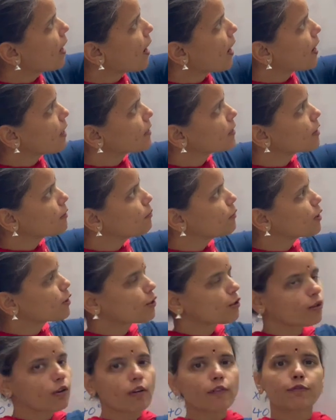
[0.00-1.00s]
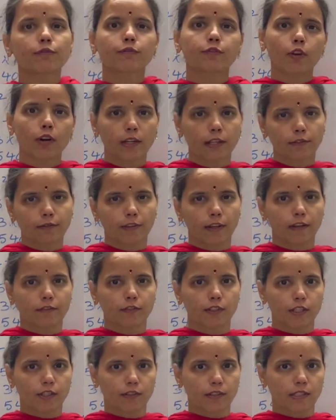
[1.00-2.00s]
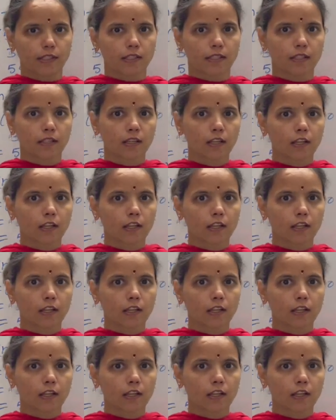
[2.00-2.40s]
has a measure of 45 degrees.